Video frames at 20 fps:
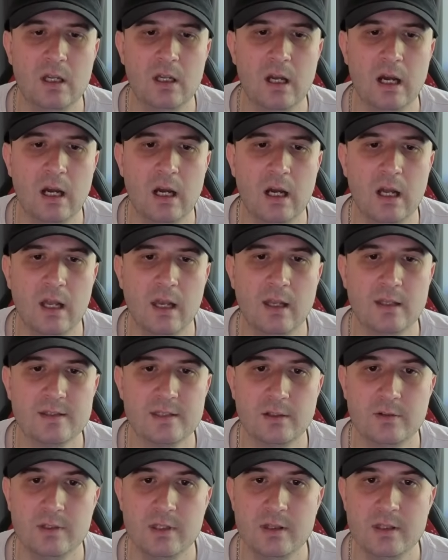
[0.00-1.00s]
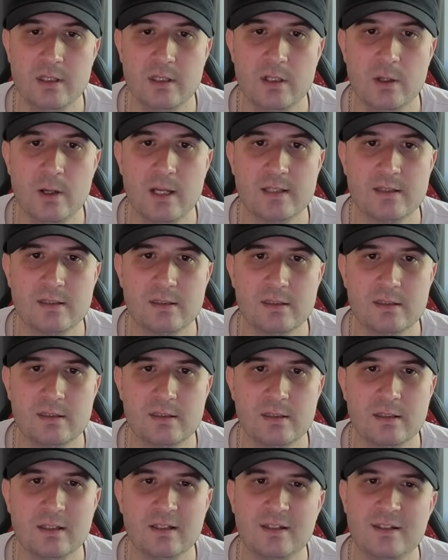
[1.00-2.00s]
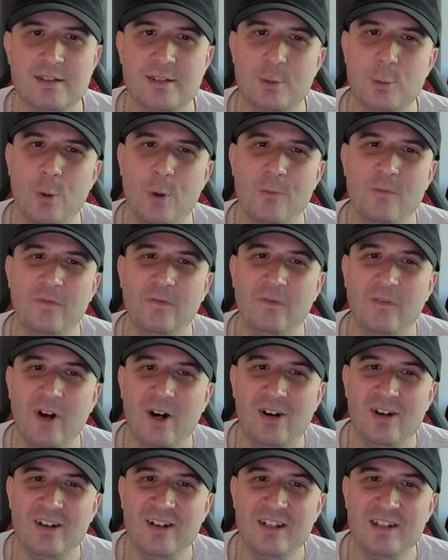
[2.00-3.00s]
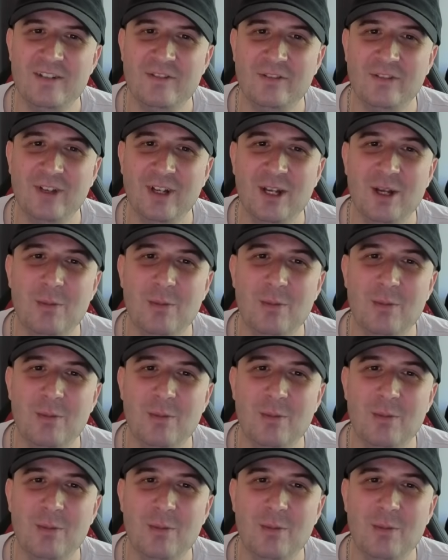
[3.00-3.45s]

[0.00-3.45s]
Last sold in the US, 205.